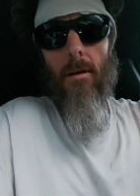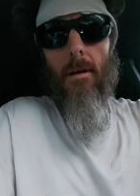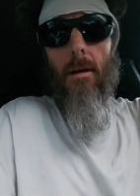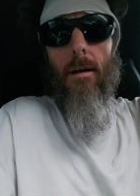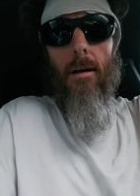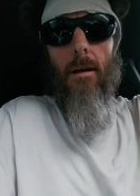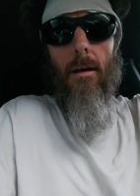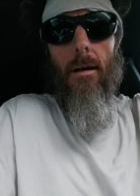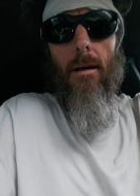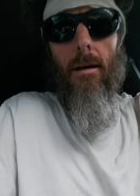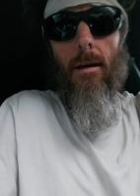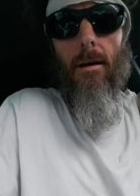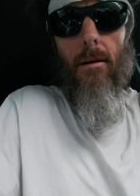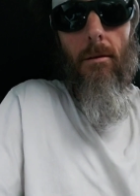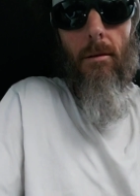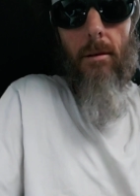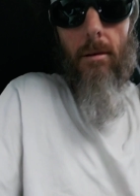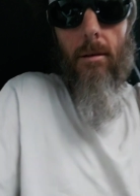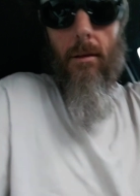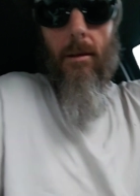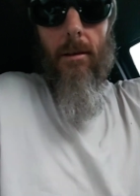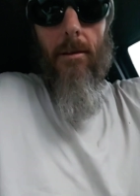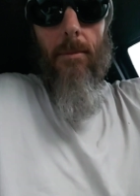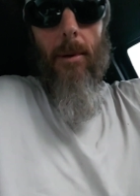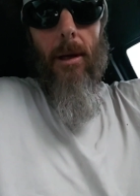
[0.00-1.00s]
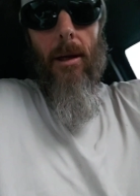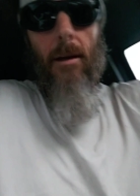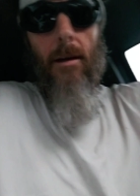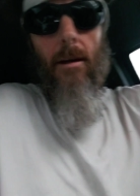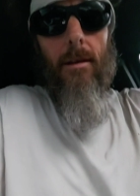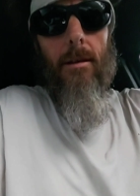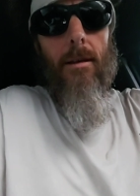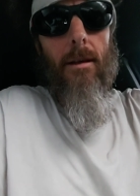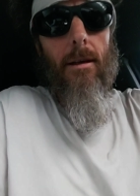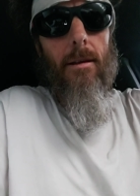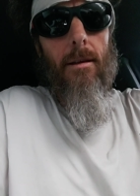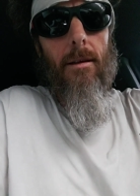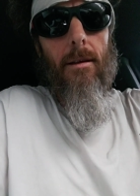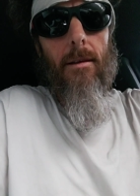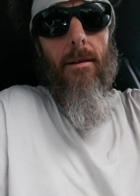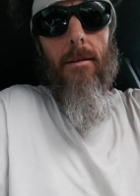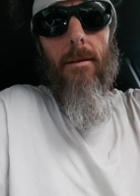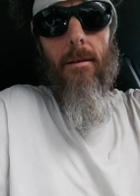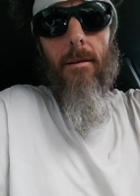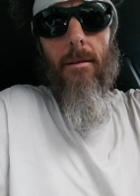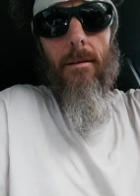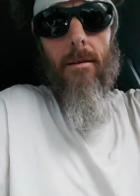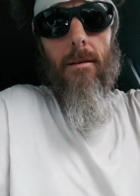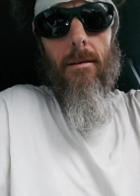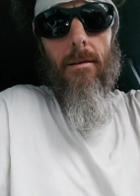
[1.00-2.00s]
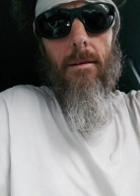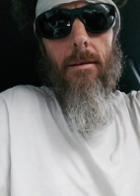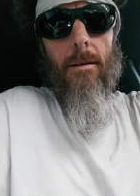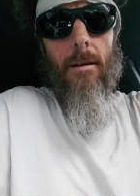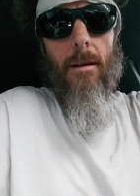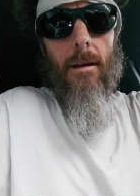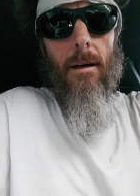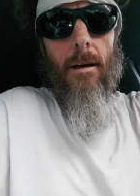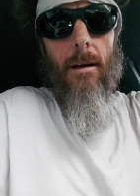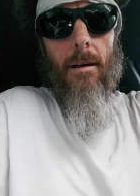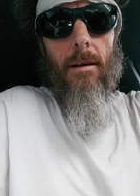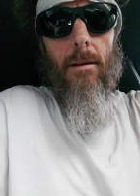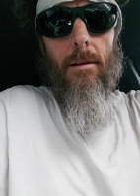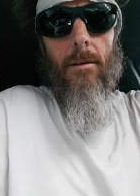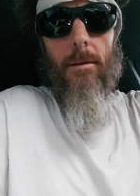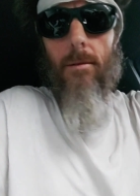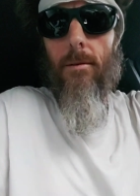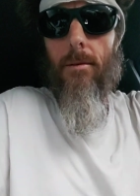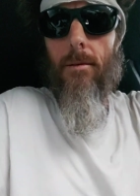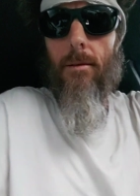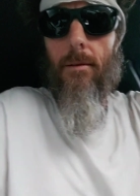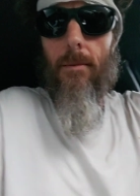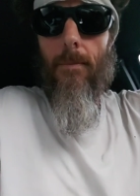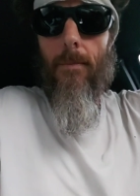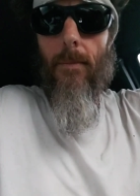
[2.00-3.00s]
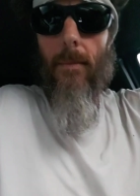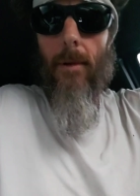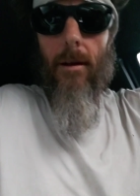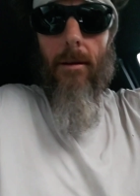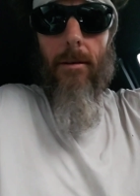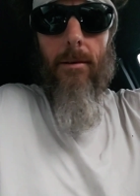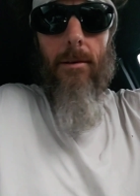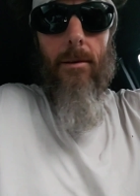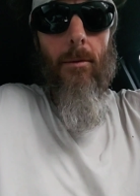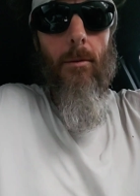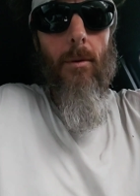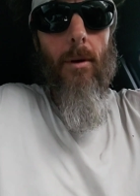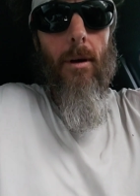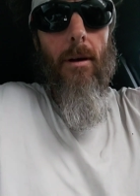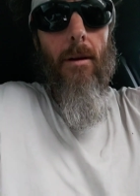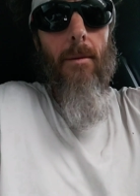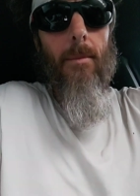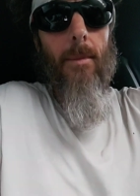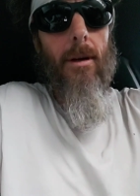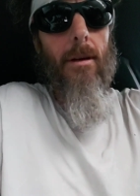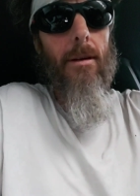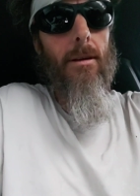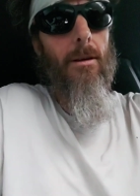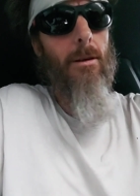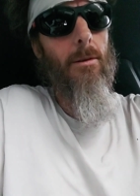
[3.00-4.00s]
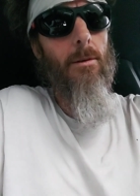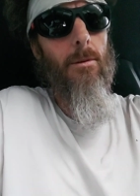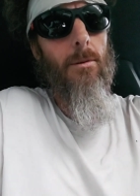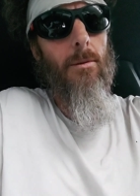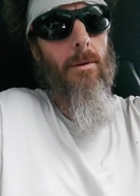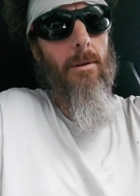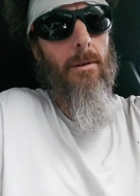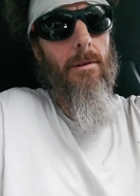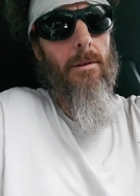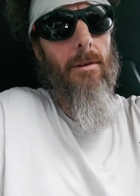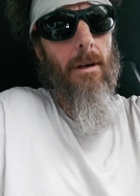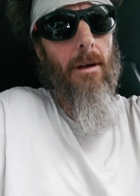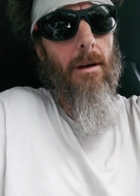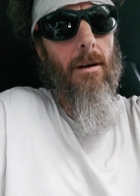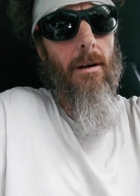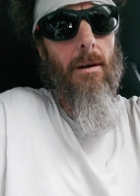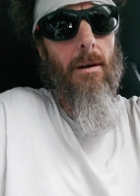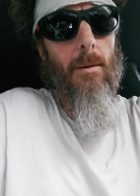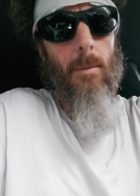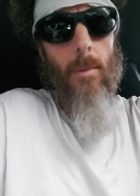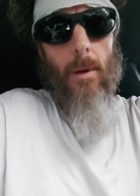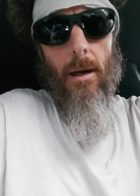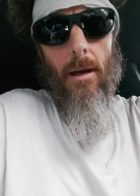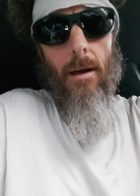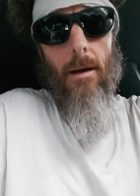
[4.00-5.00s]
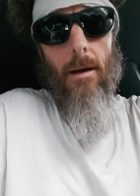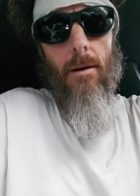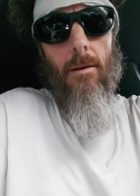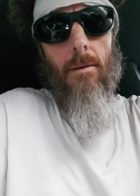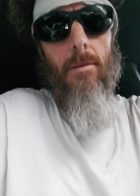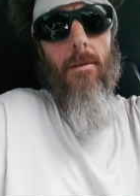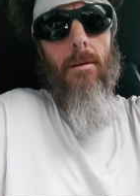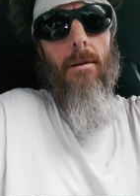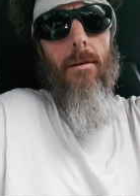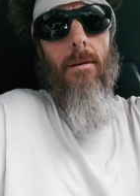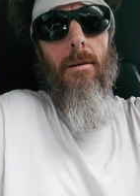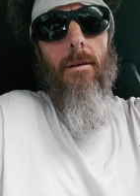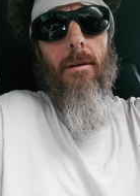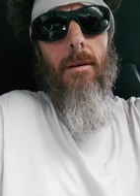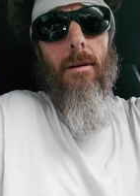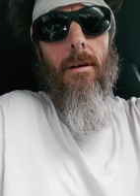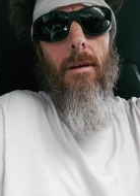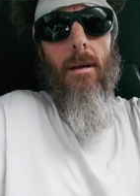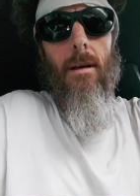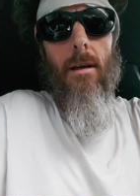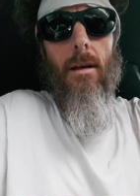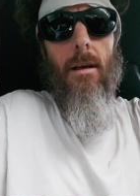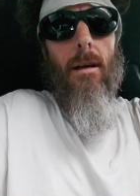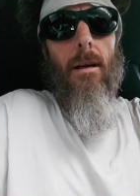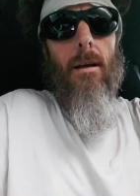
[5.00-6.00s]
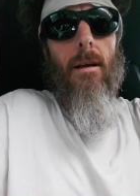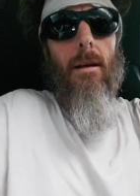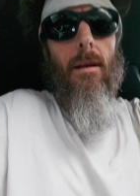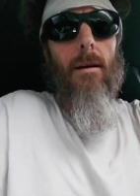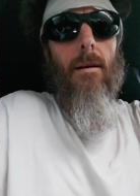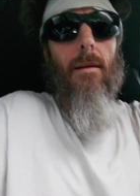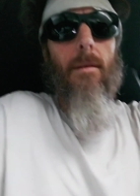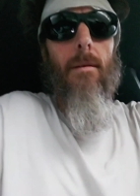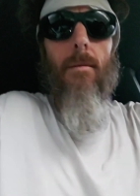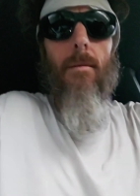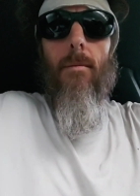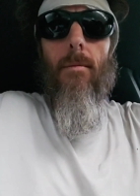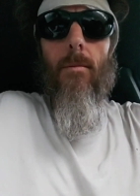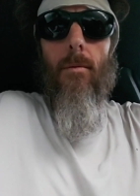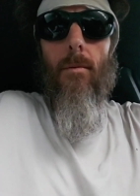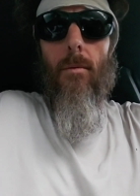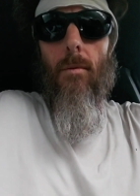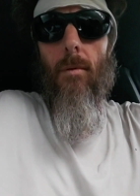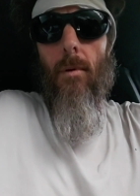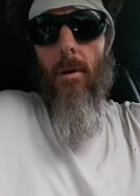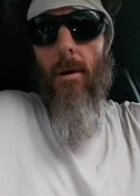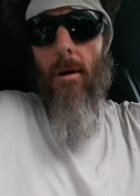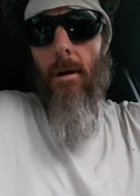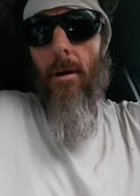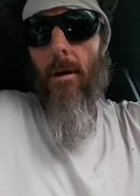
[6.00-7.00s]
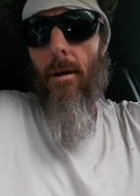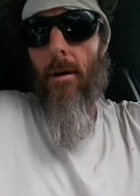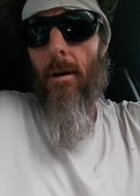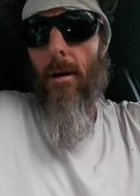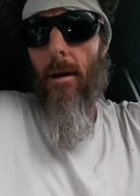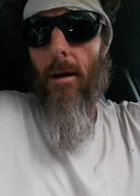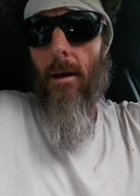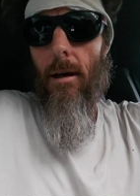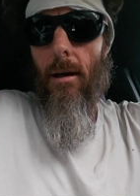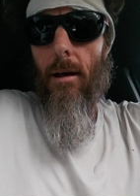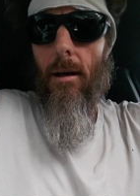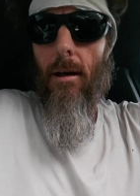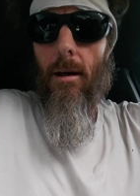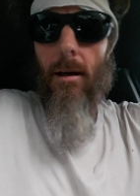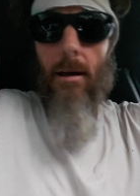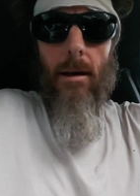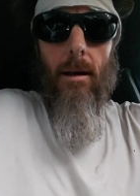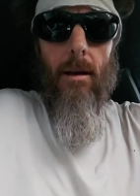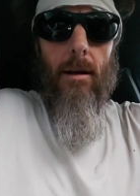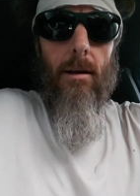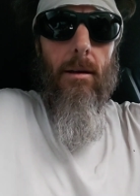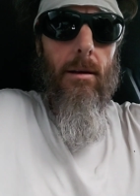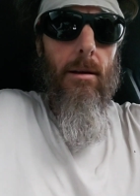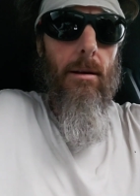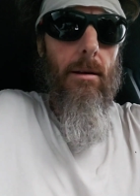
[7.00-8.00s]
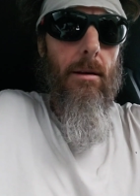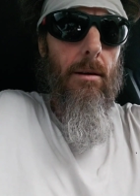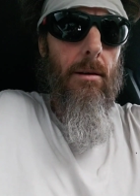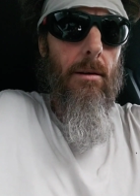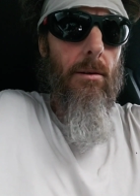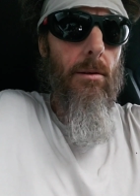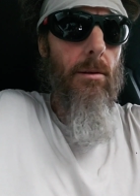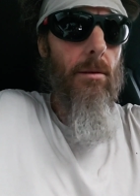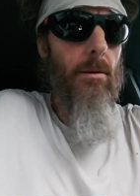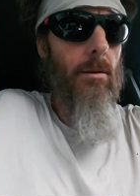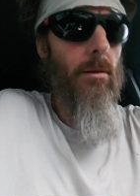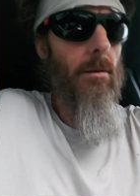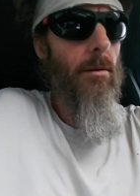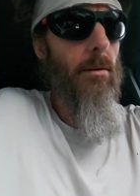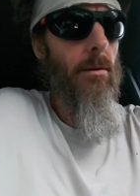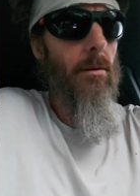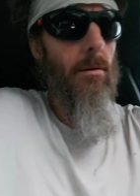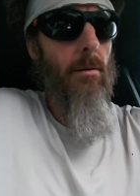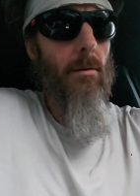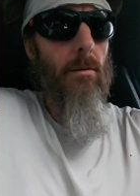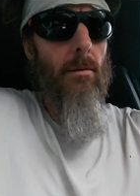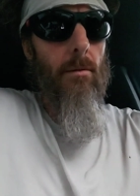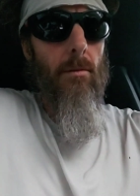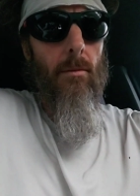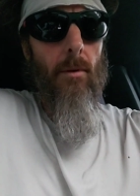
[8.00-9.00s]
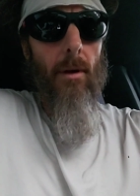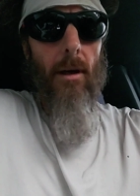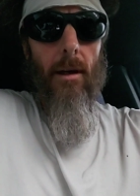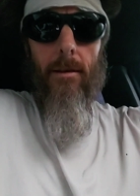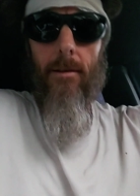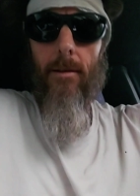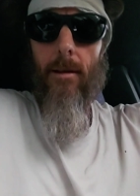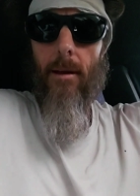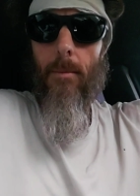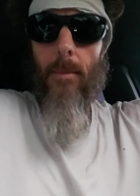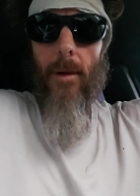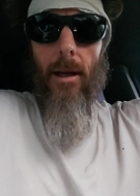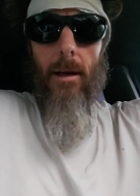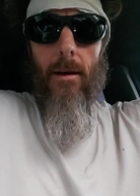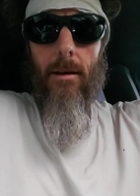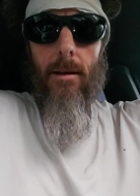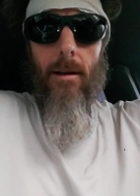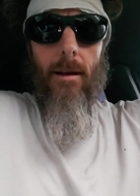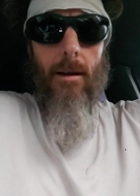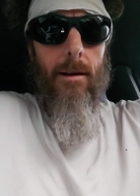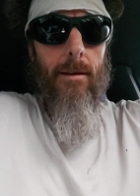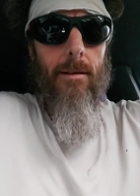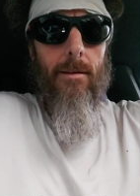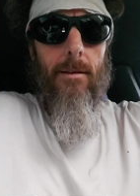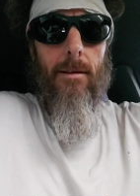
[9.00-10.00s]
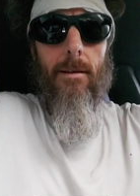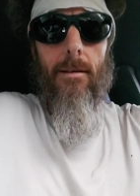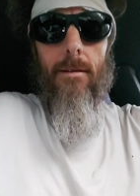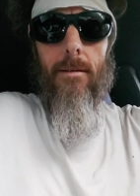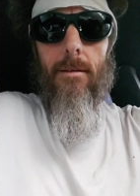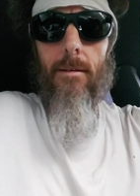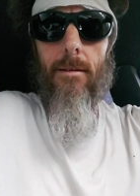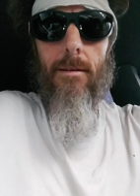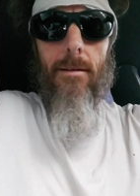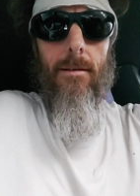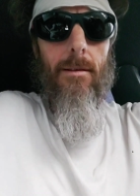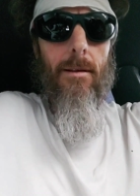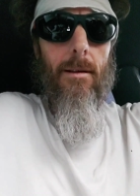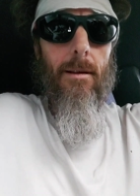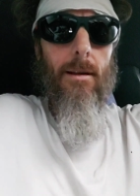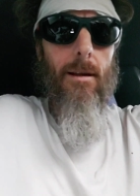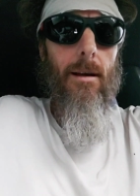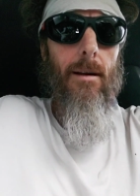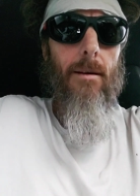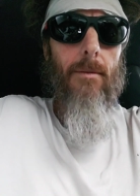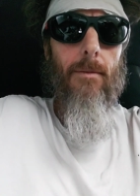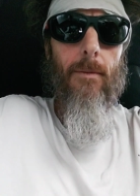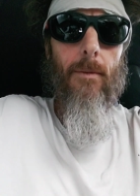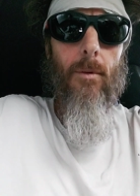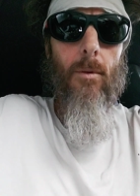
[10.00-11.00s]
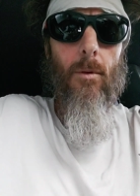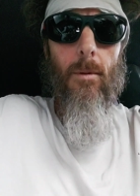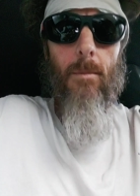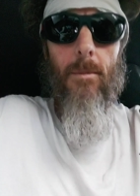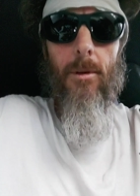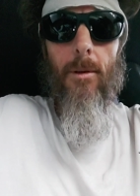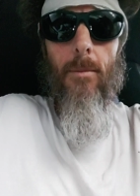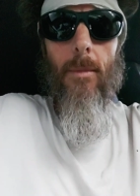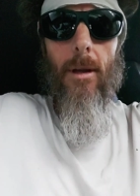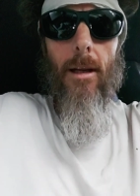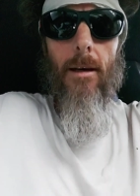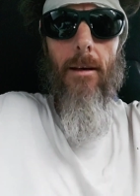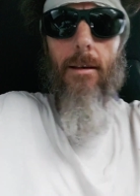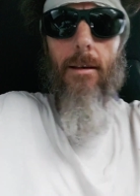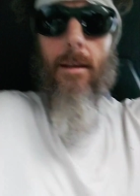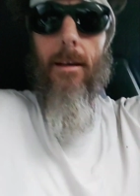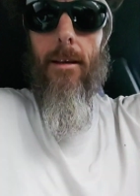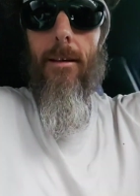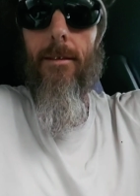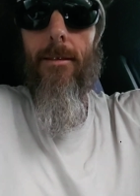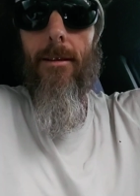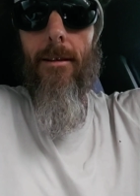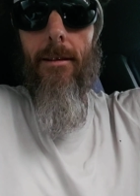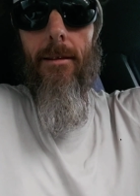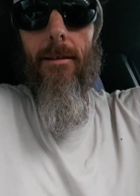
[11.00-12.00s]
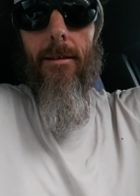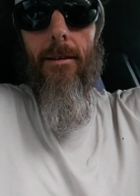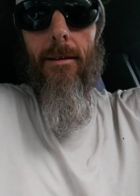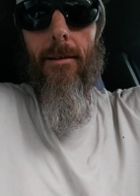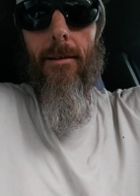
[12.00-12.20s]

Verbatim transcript: uh, or to expand on techniques uh, that I use. And so what I'm going to do is talk about what I do when I say meditation. There's a lot of forms of meditation.